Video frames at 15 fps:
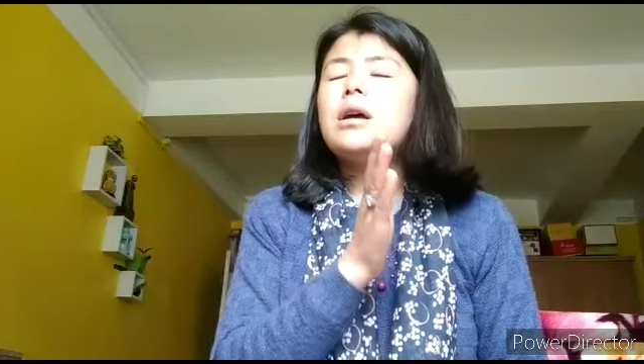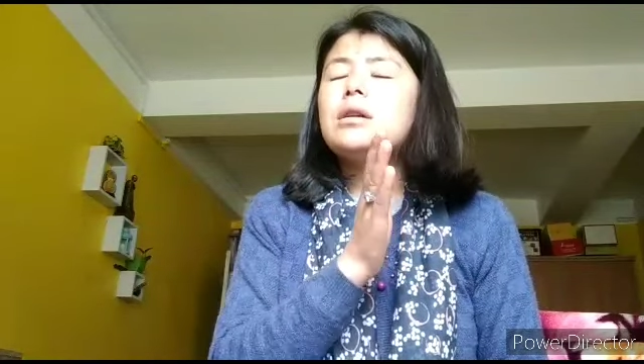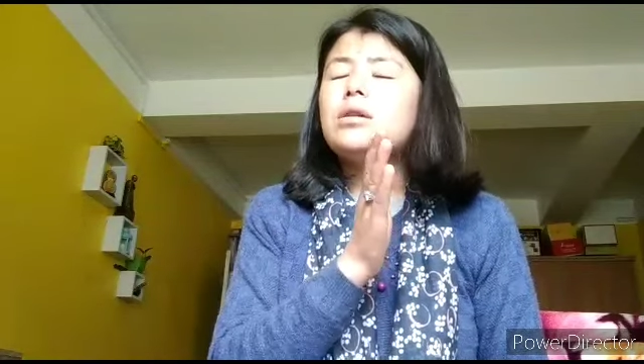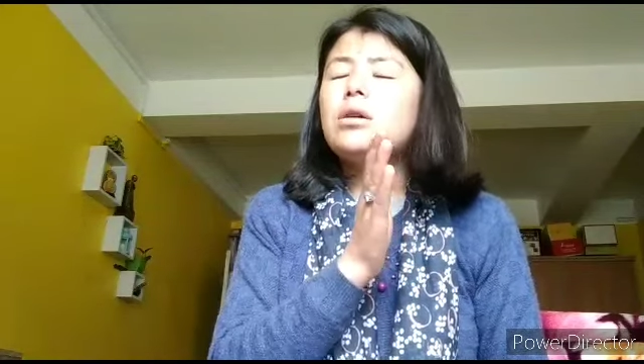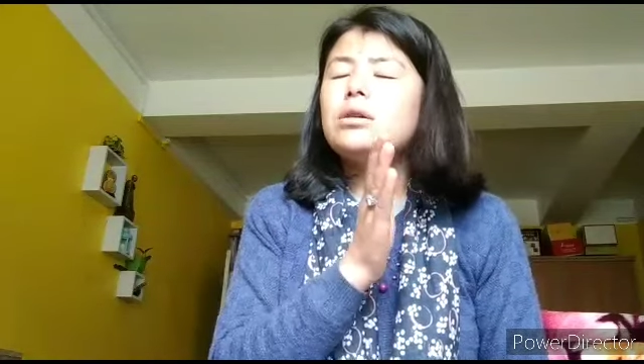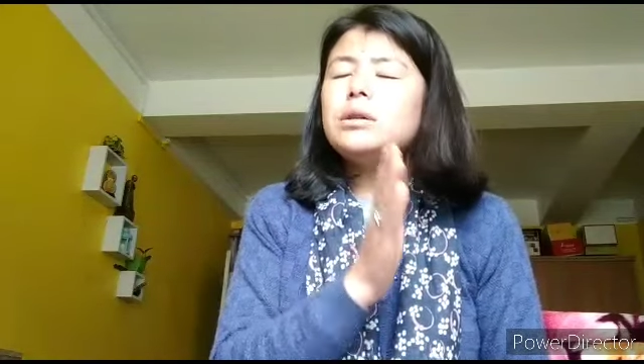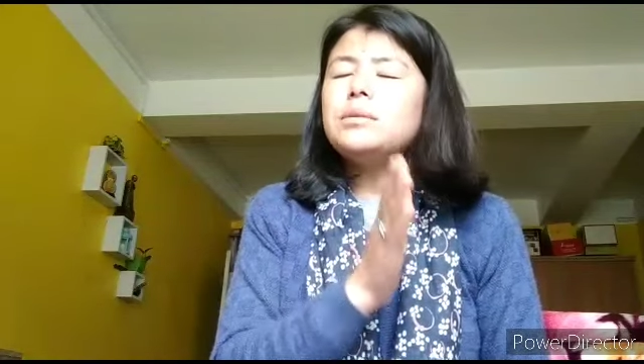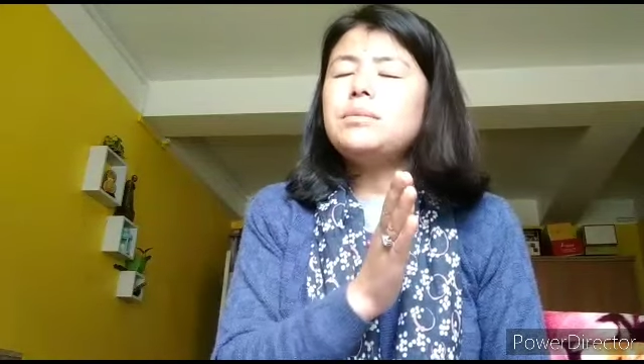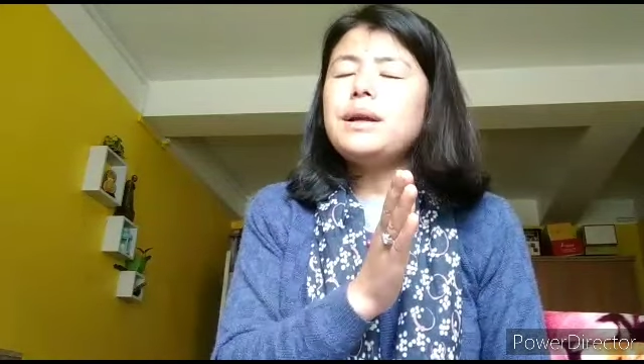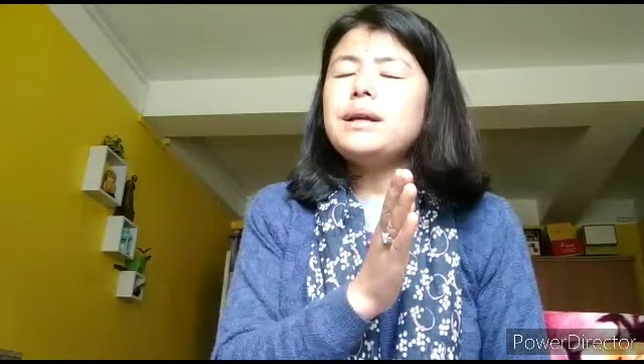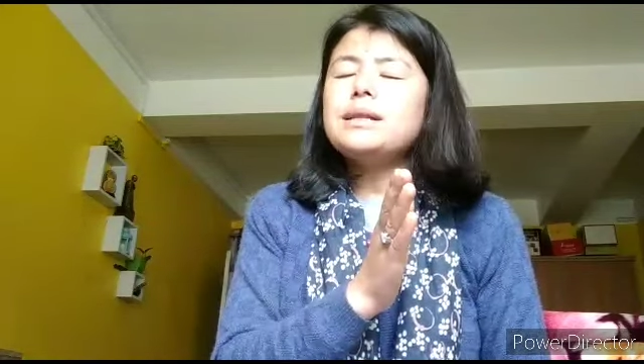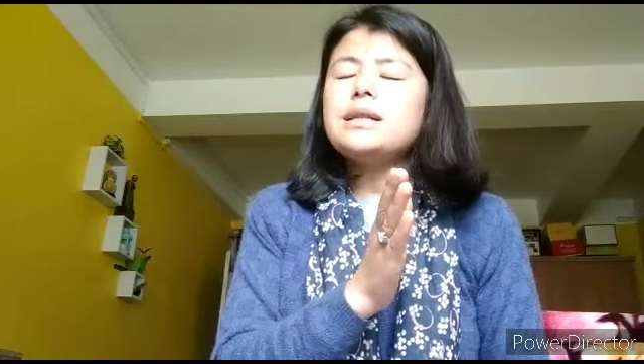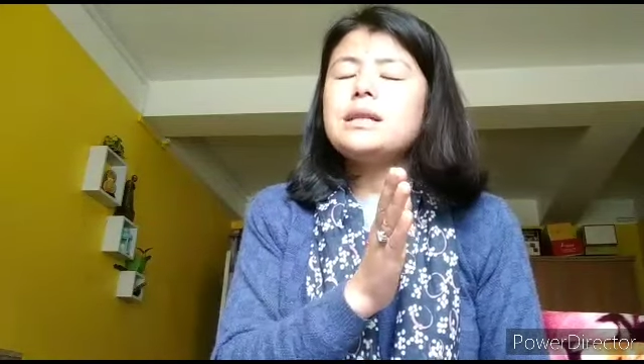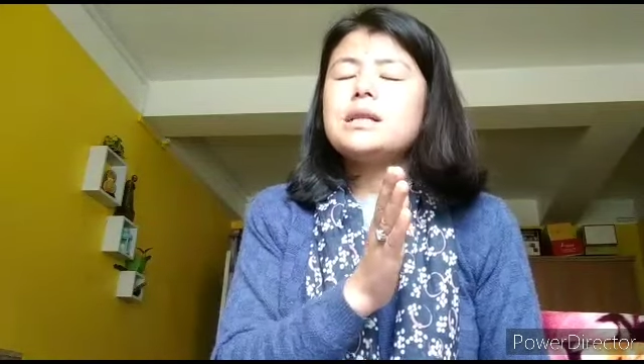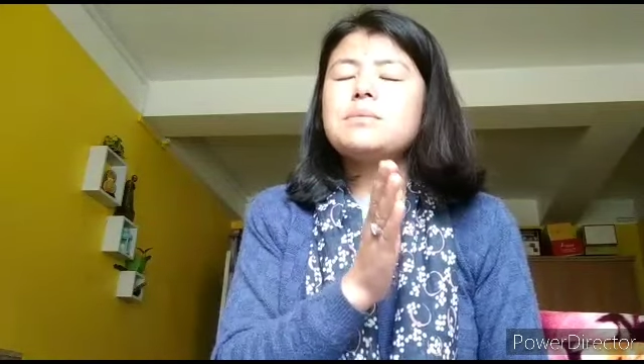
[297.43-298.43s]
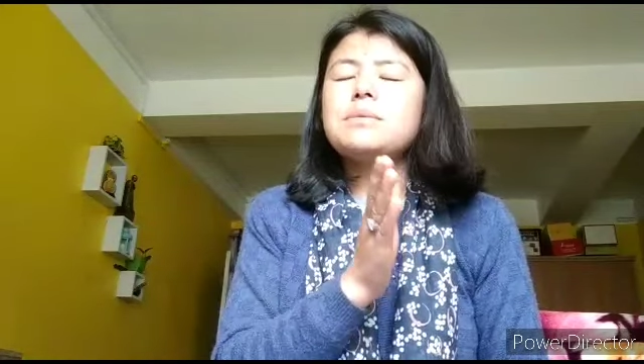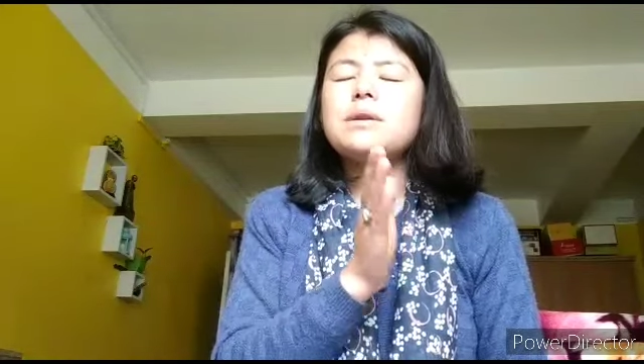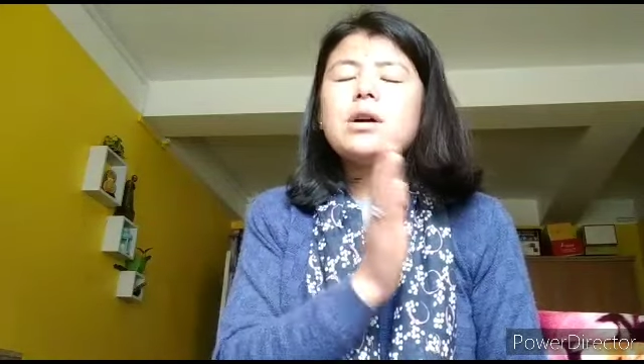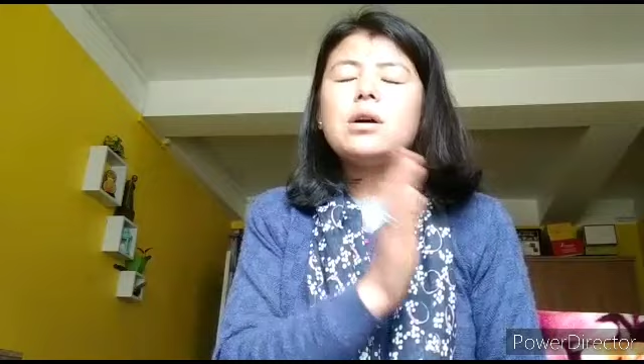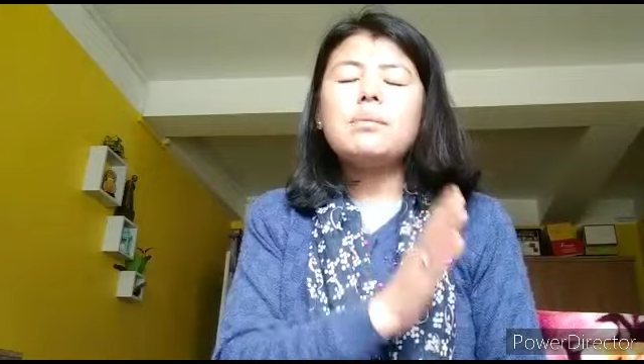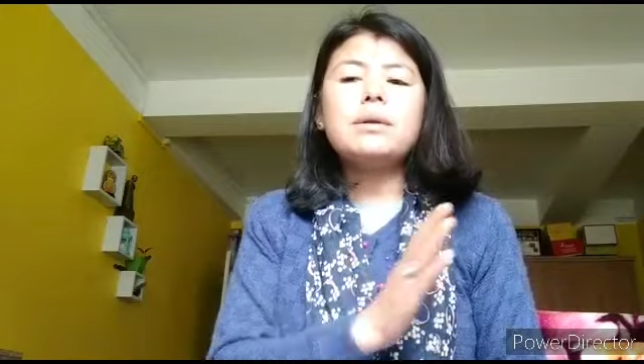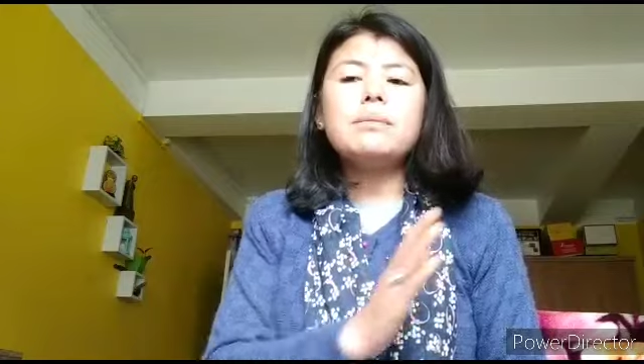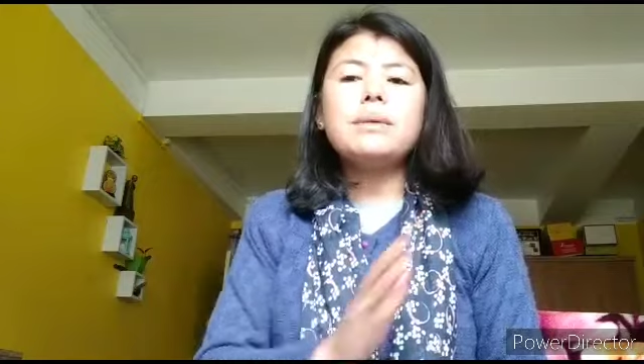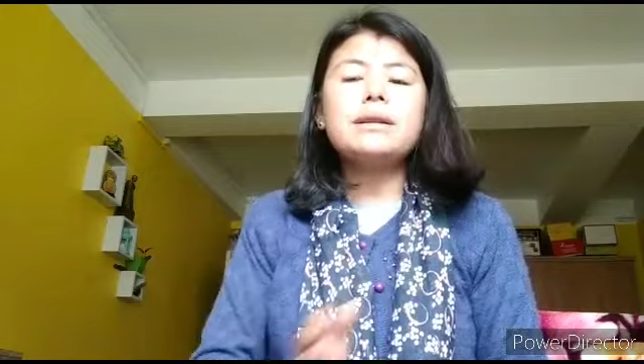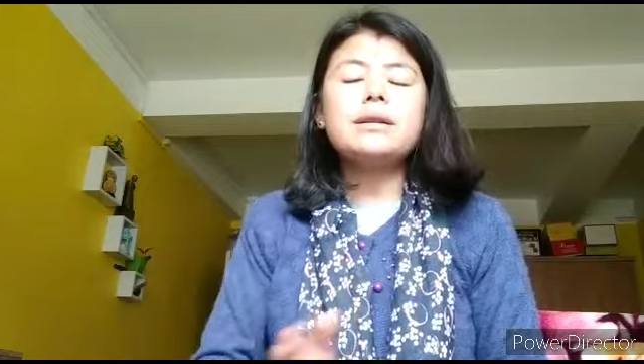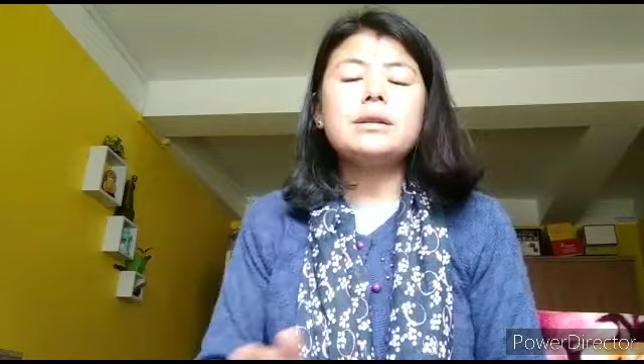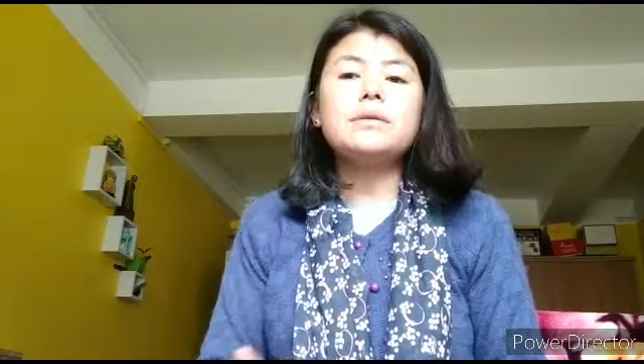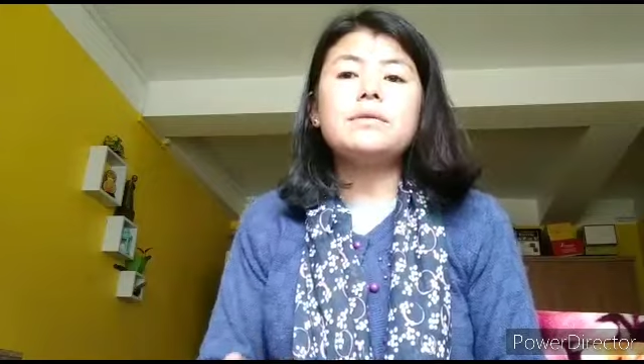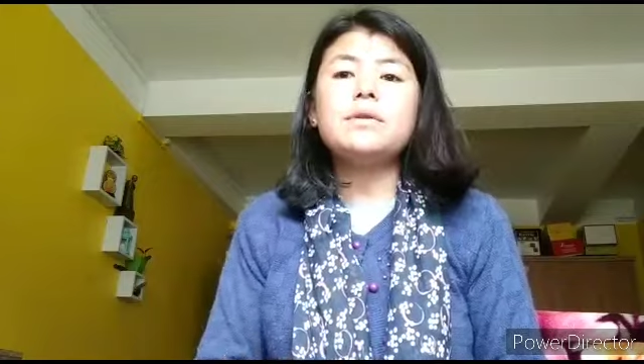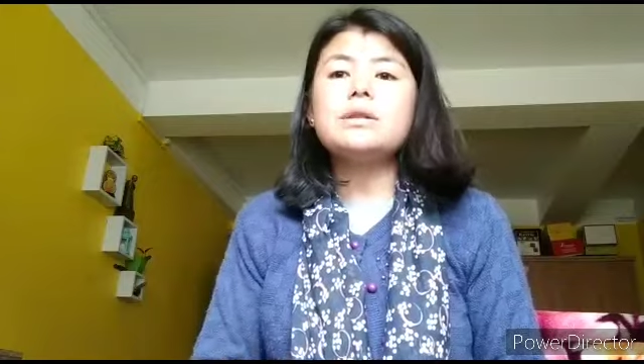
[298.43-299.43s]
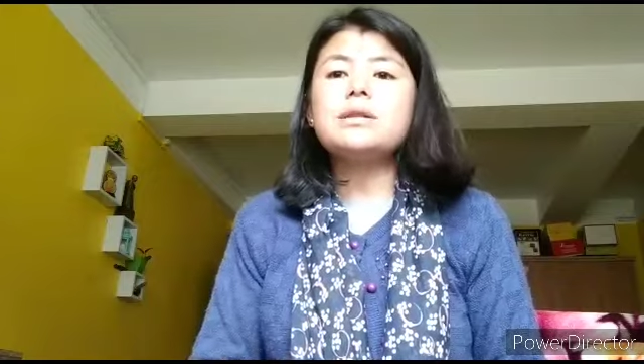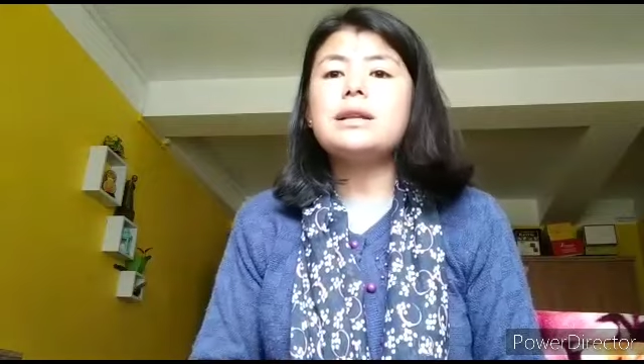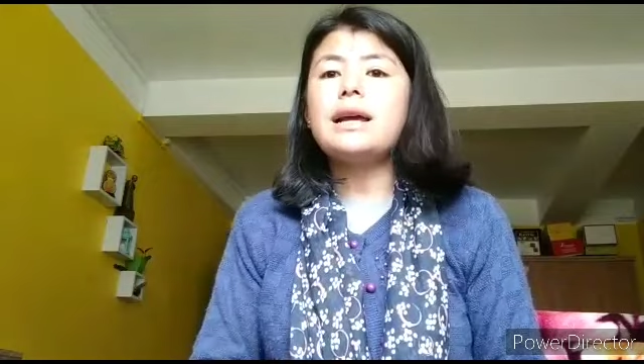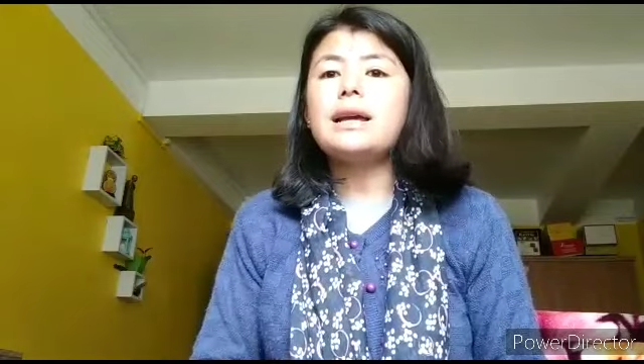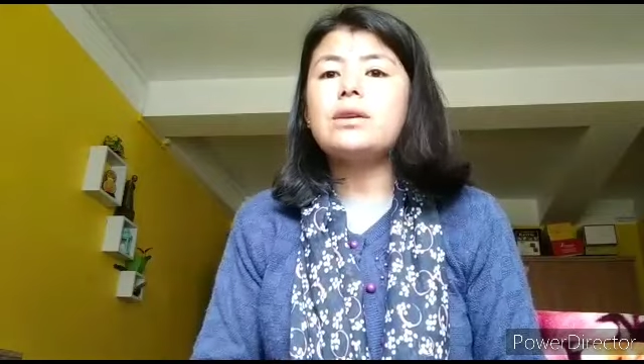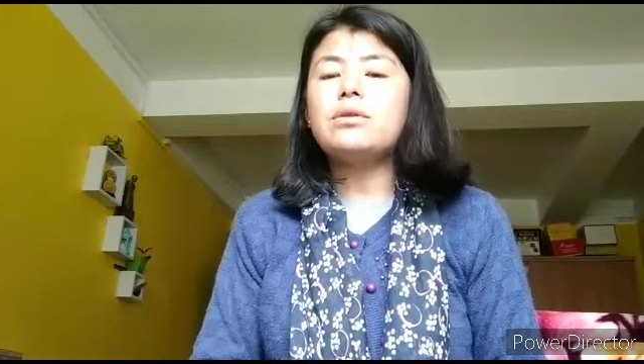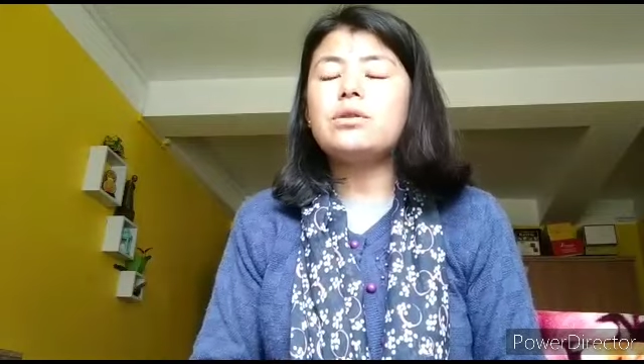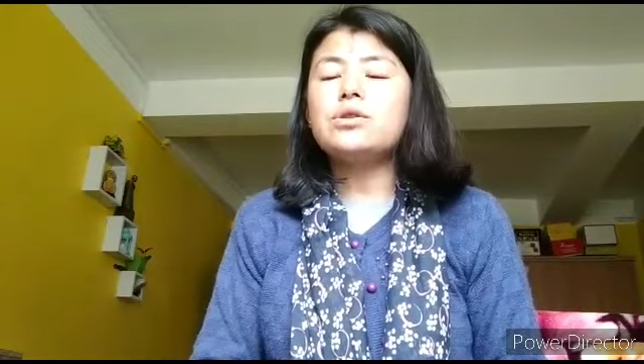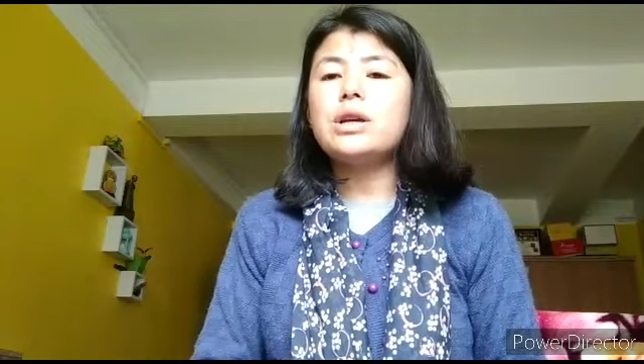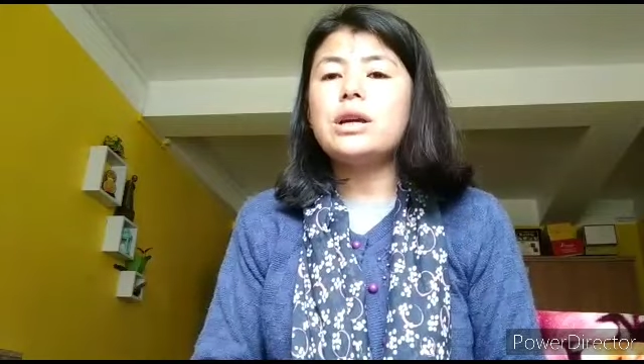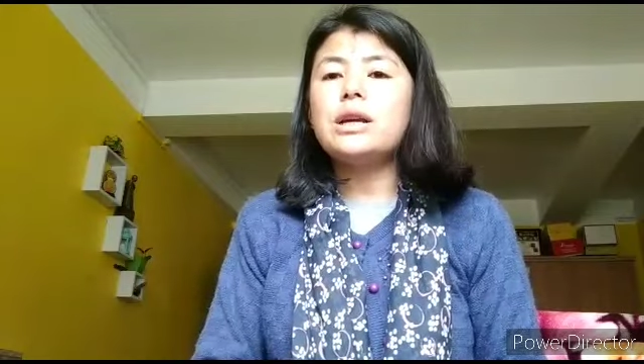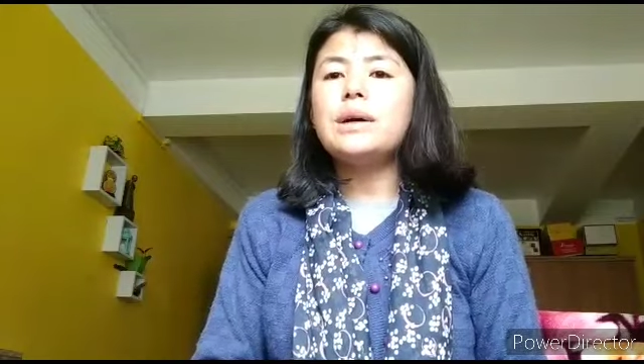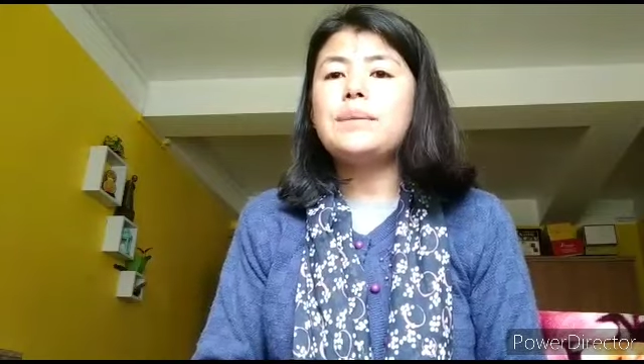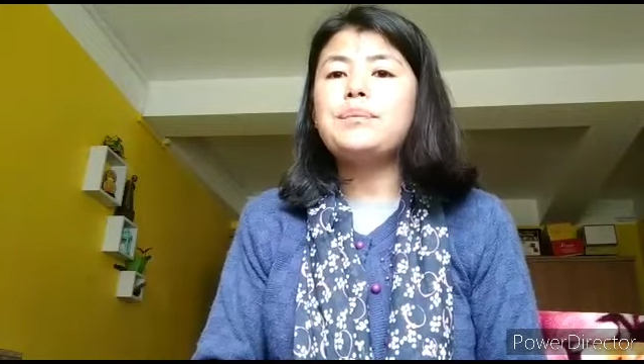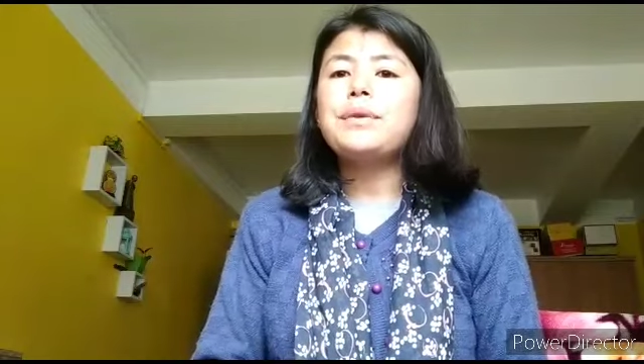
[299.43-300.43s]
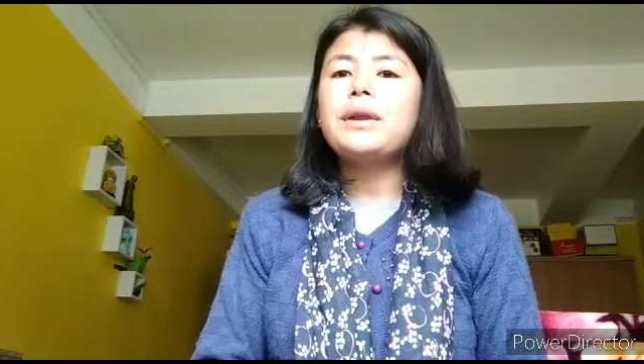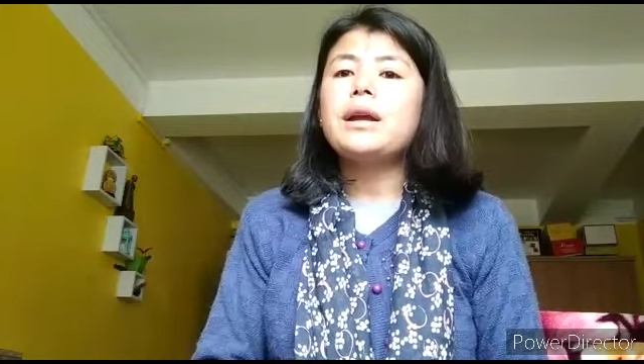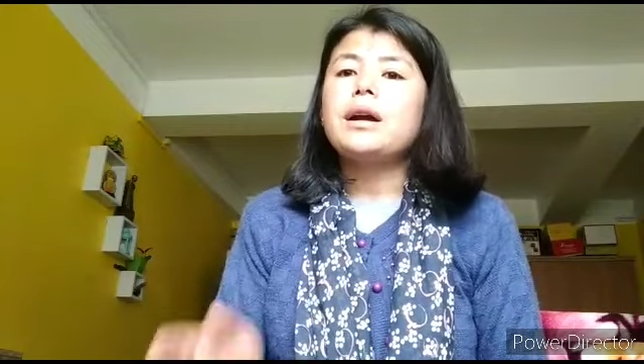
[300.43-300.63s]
northern plains, it has been covered by the rivers like your Jhelum,